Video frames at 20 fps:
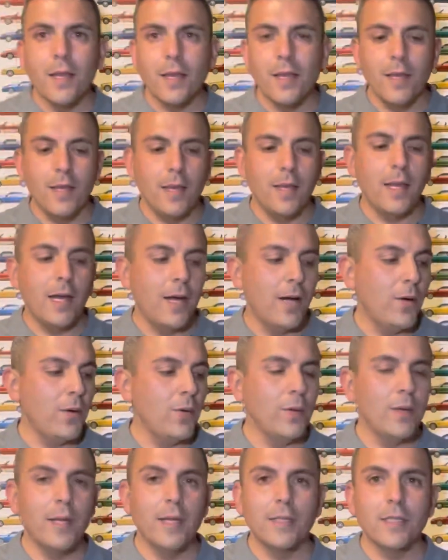Now
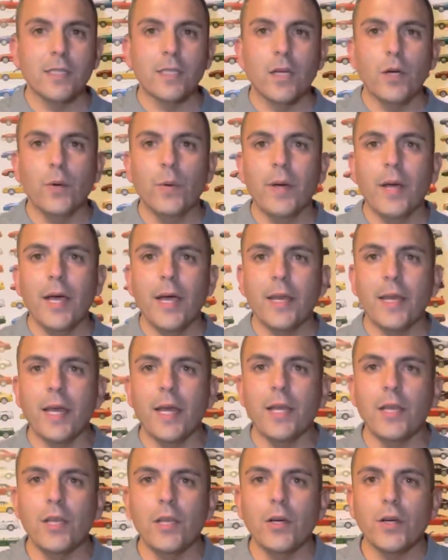let's go ahead
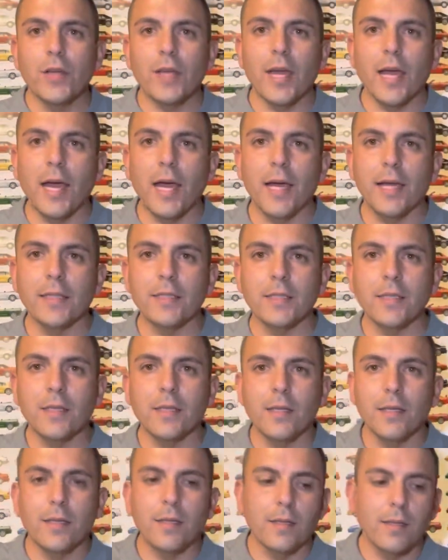and look at
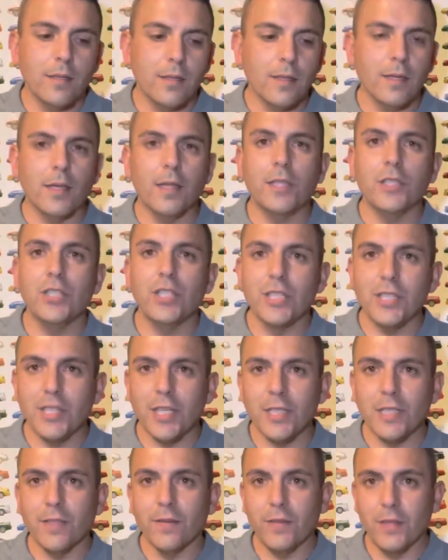the
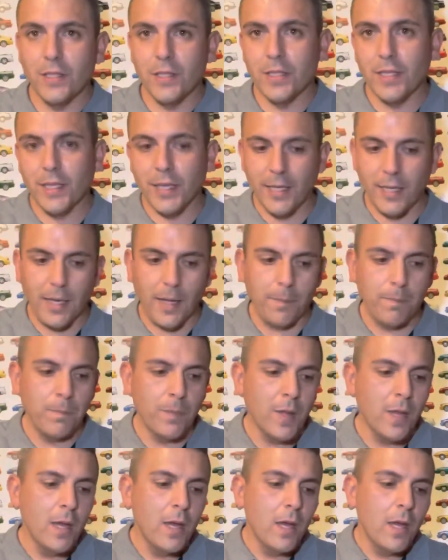logistics of this tequila.
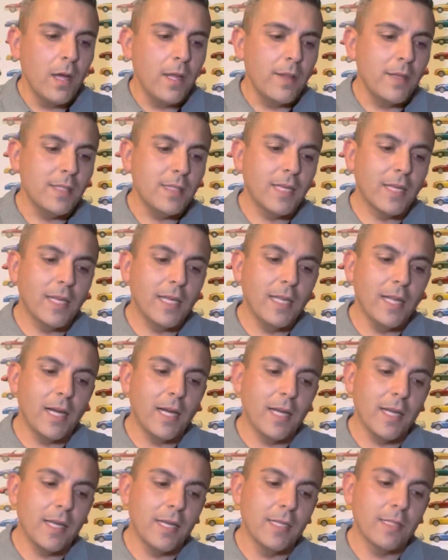This
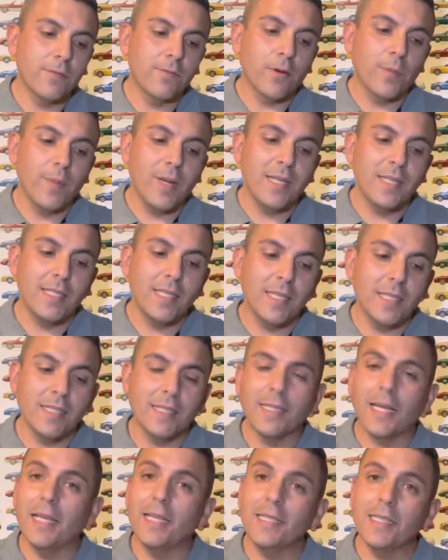tequila is fermented in
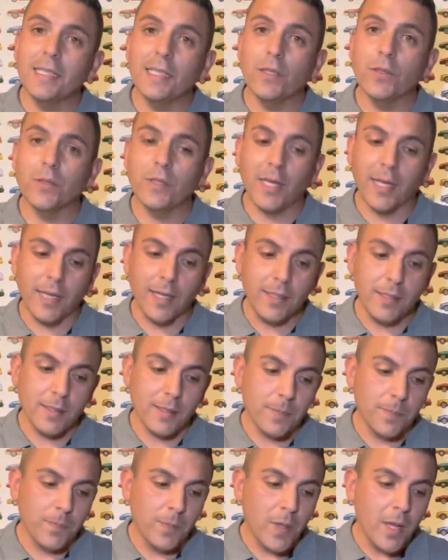stainless steel
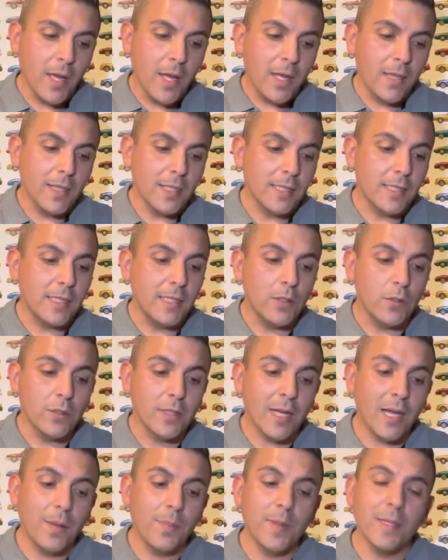tanks. The steel
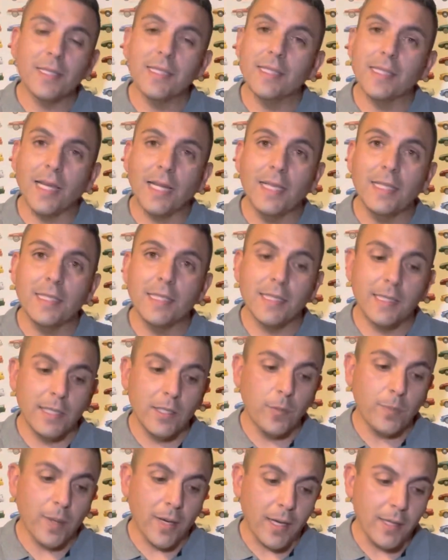type is stainless
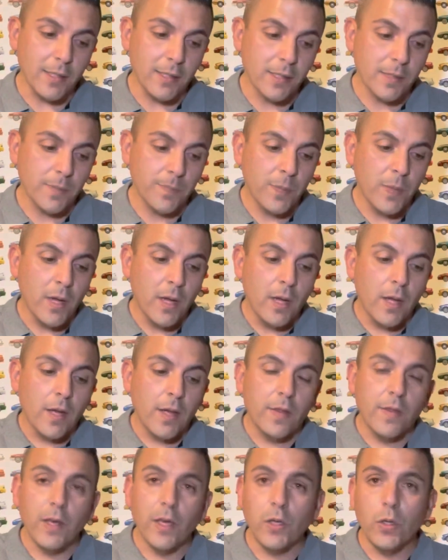steel pots.
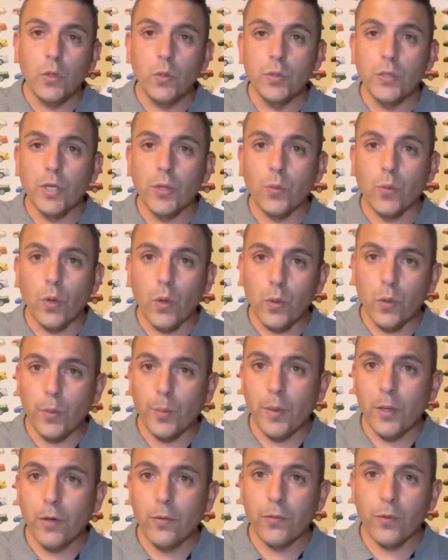They use the roller
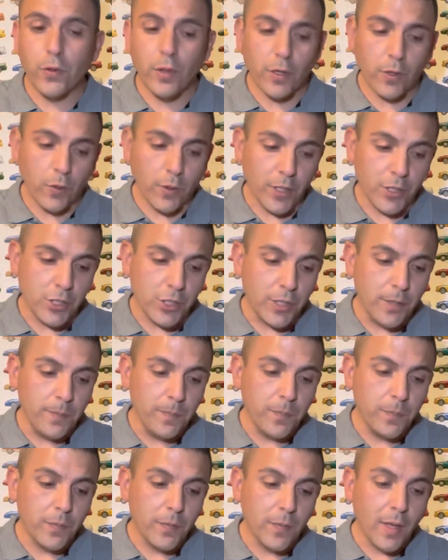mill for the
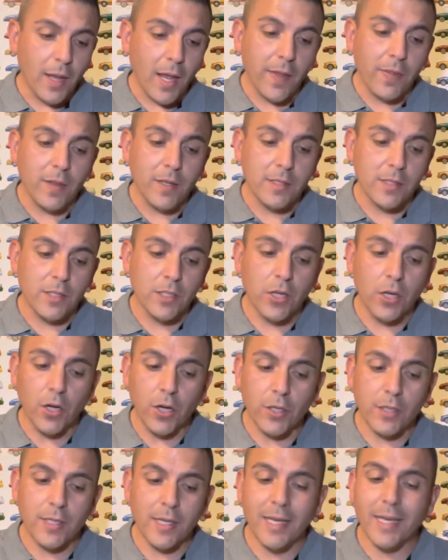crushing, and it's
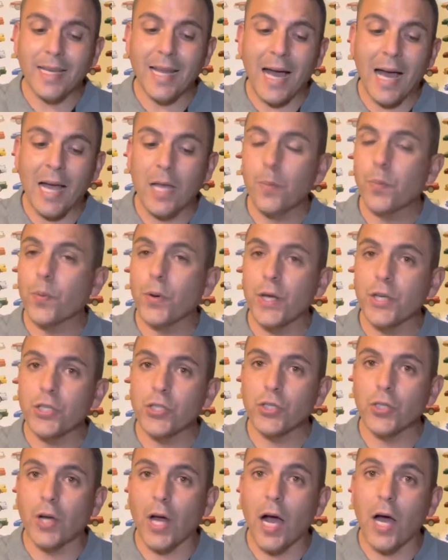cooked in high
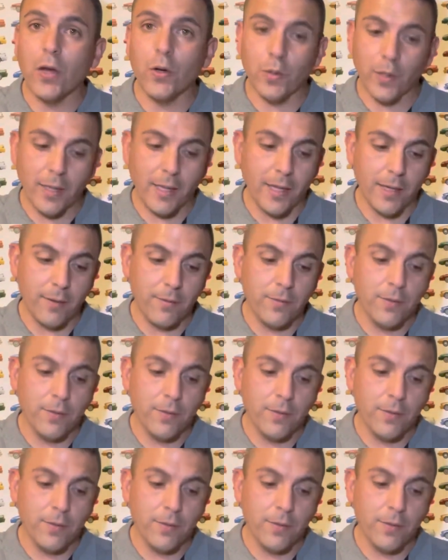pressure autoclave.